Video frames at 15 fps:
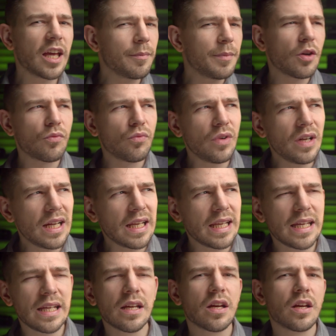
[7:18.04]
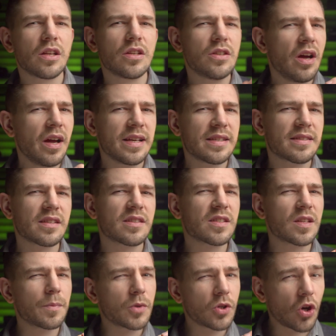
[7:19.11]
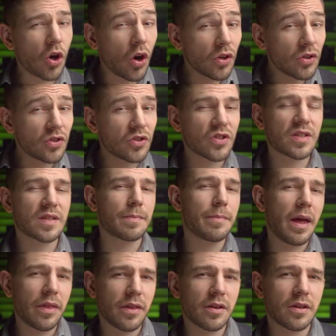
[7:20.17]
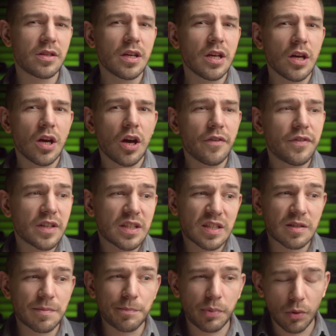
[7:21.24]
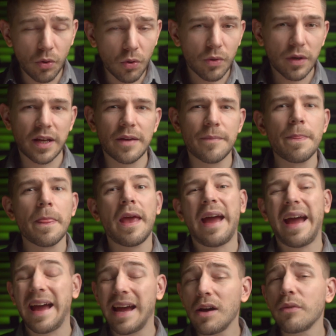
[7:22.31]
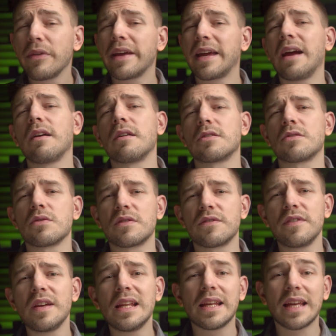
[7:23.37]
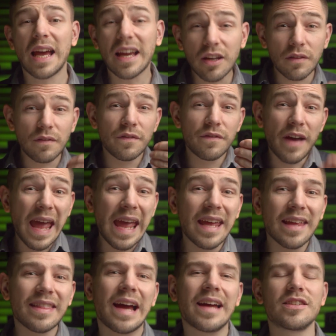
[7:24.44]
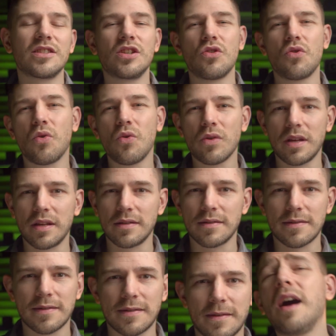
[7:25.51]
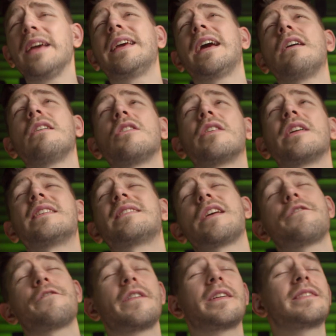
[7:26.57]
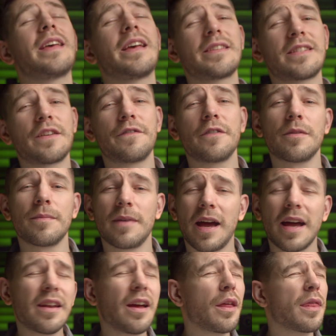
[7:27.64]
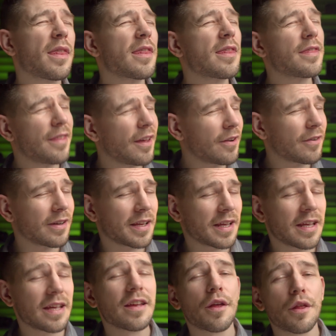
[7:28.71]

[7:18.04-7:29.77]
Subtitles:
can be a really nice subconscious method of exploring how the character is feeling and conveying that to your audience. I Care a Lot is a fantastic film, and I thoroughly